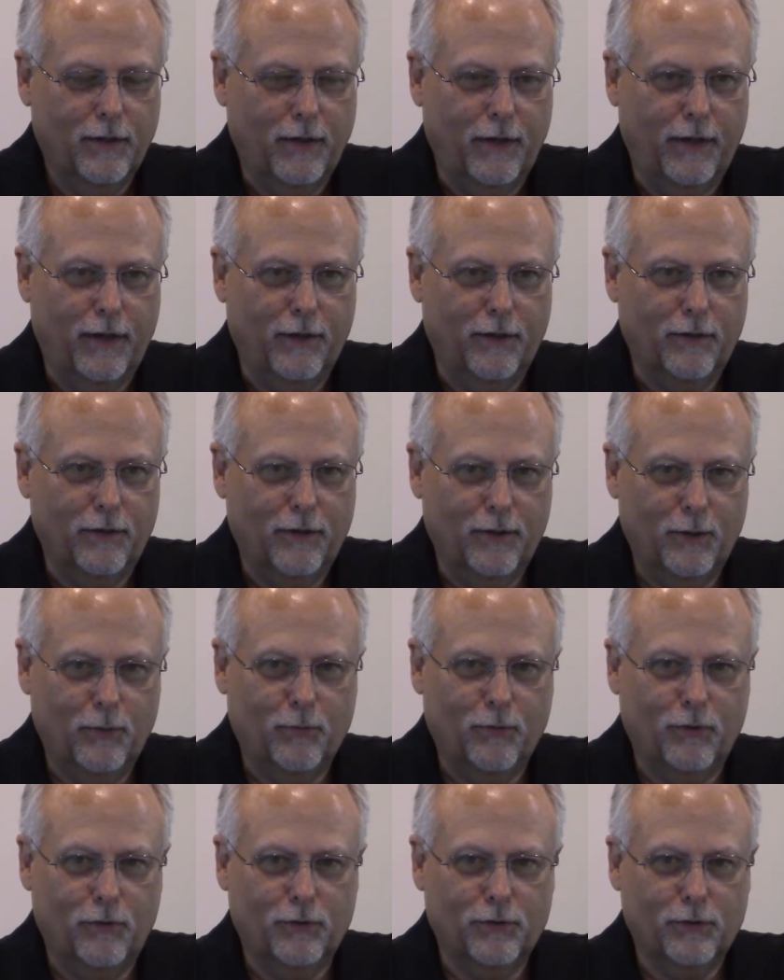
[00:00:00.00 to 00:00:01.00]
and
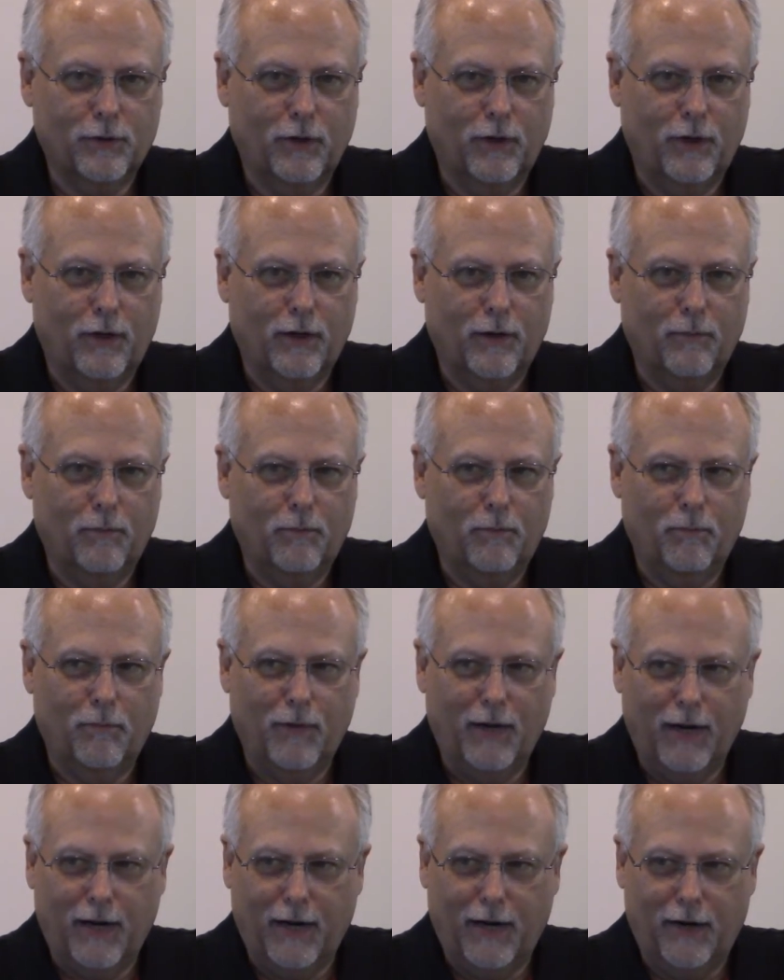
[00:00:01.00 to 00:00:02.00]
liberals are
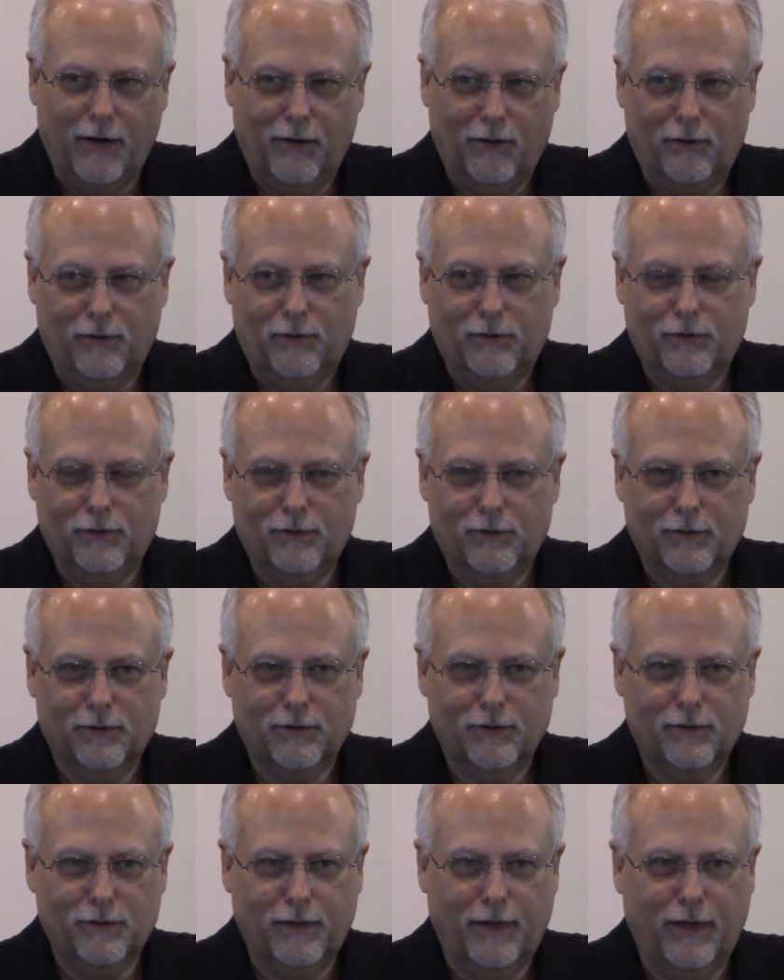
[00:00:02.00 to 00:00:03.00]

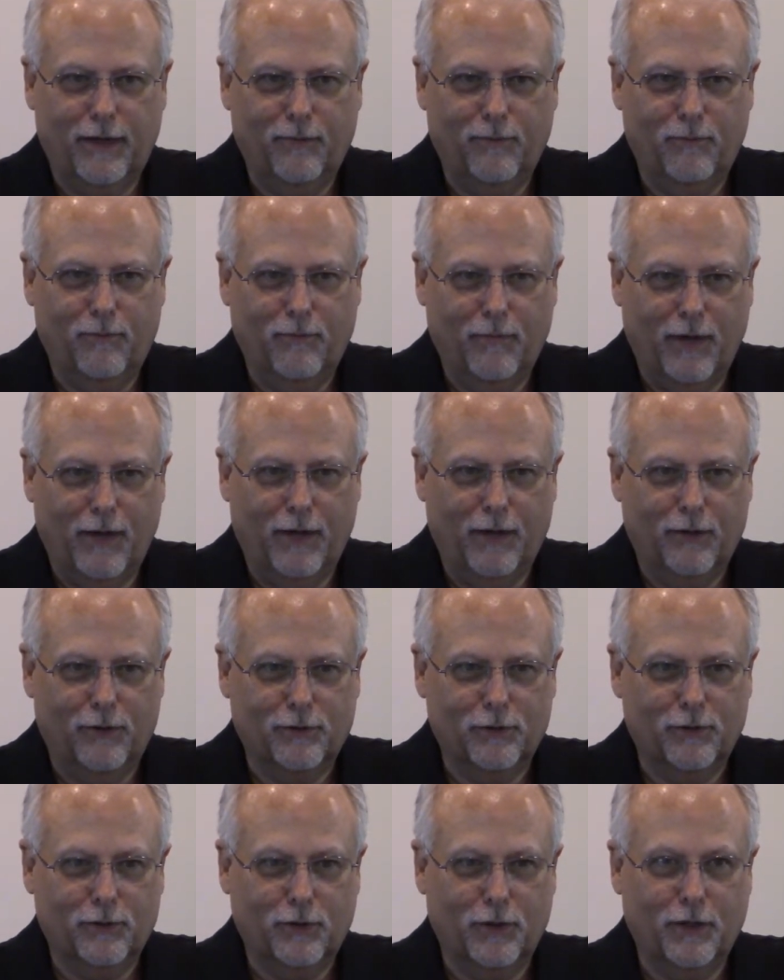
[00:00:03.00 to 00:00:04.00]
miles and
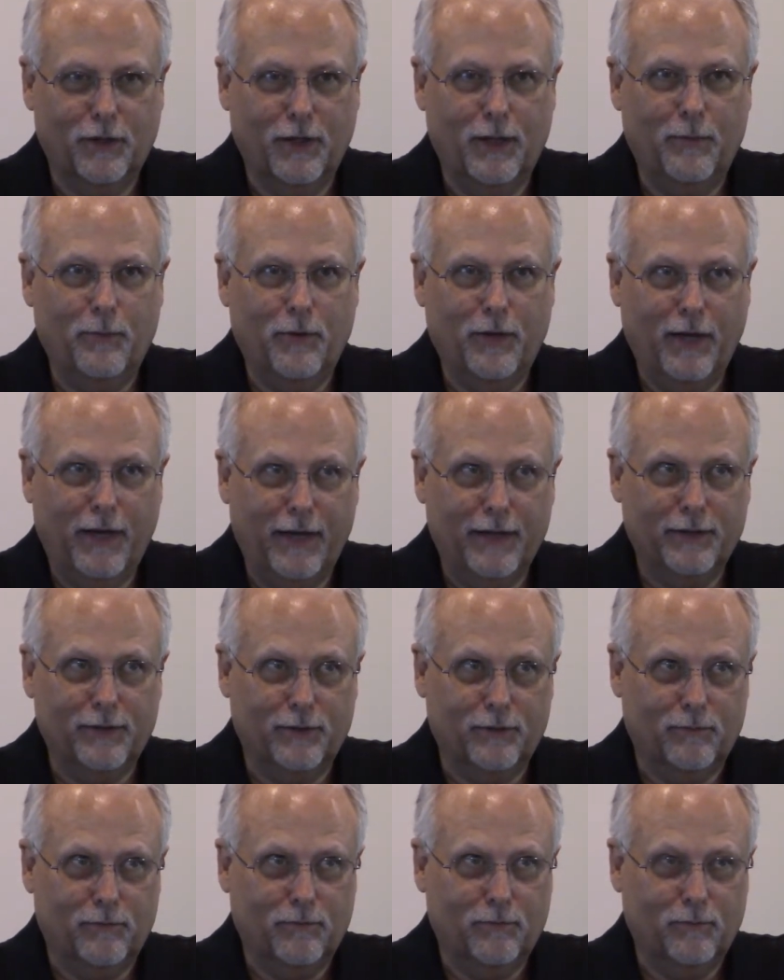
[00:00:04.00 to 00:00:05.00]
miles. There's a deep
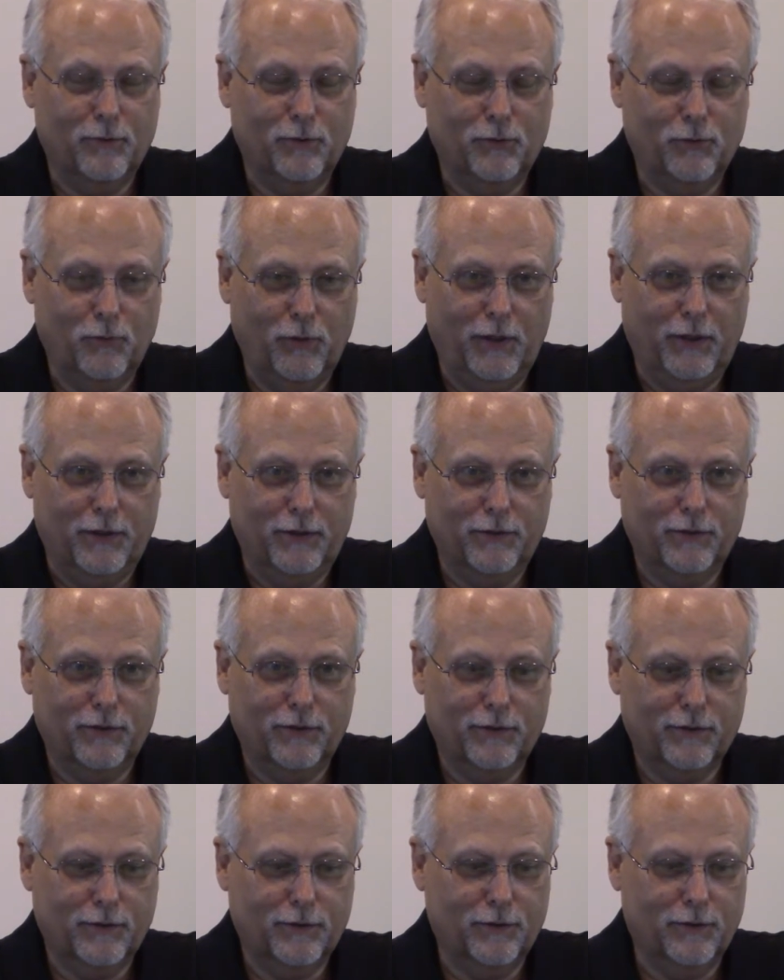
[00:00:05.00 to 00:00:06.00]
chasm between
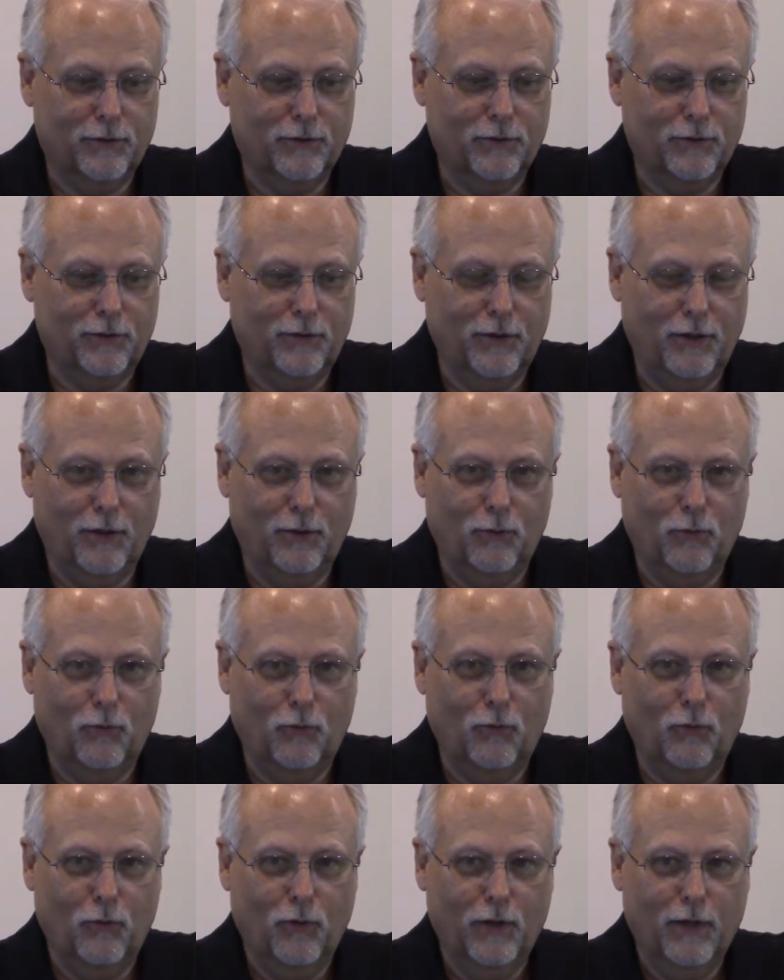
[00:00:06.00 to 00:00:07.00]
us. There's
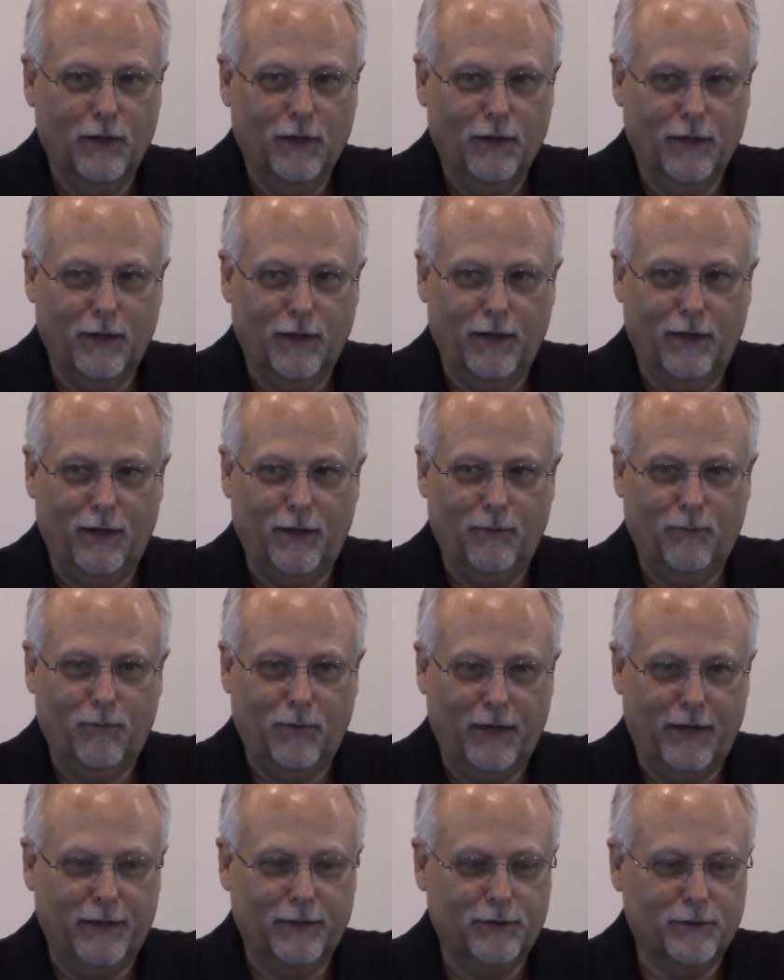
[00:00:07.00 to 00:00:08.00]
no getting
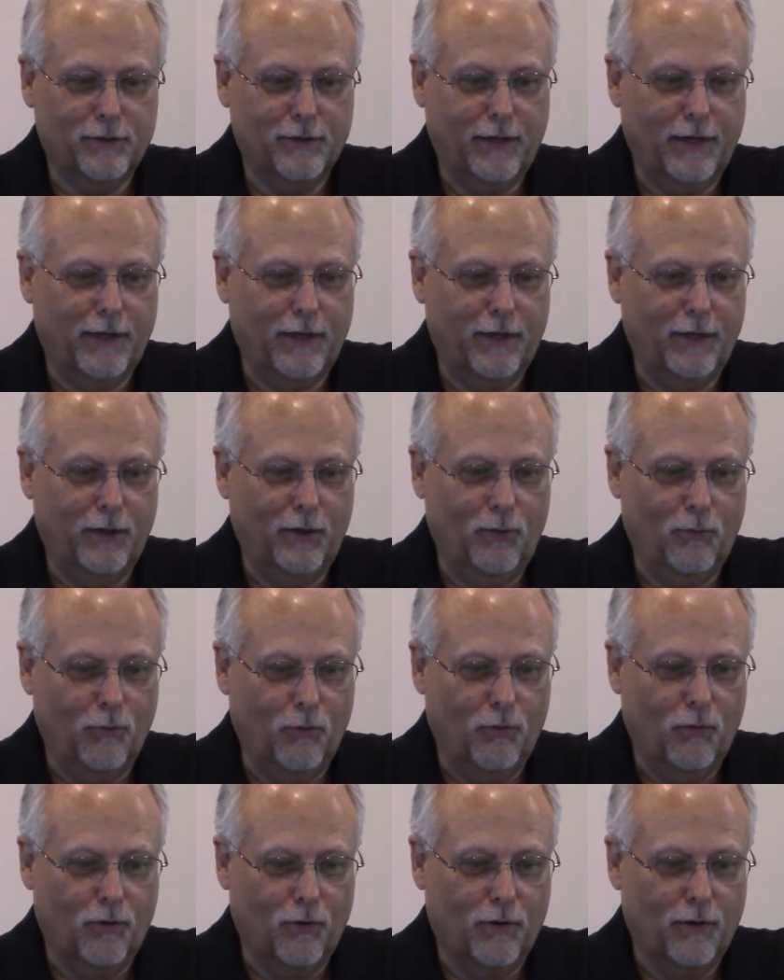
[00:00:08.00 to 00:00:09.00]
past that
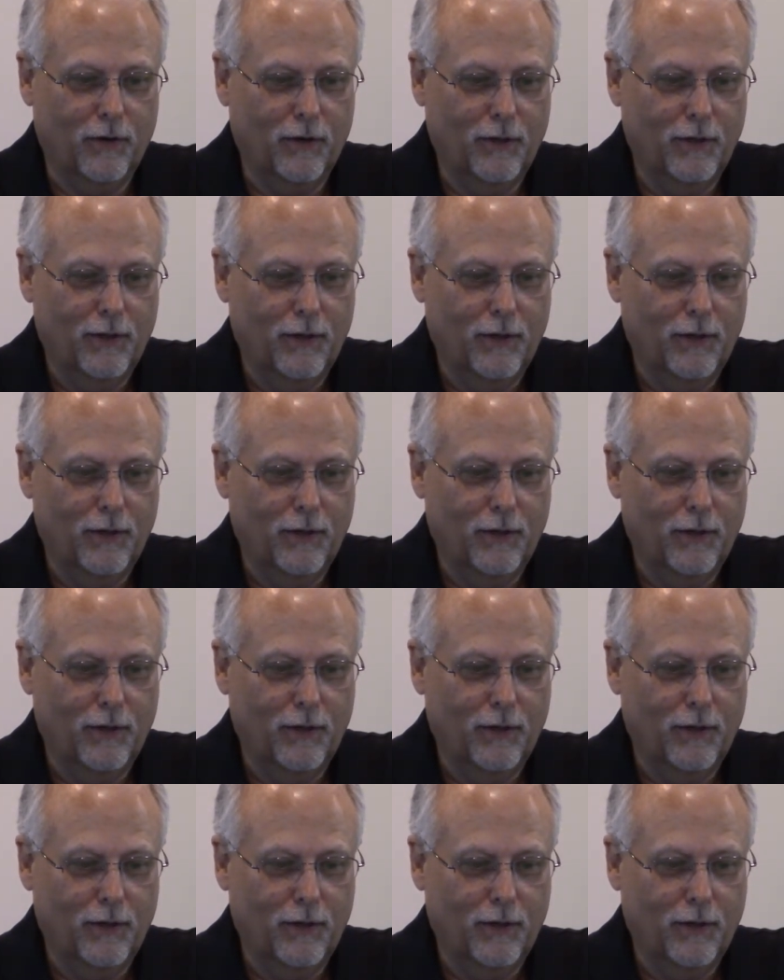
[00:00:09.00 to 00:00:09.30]
anymore.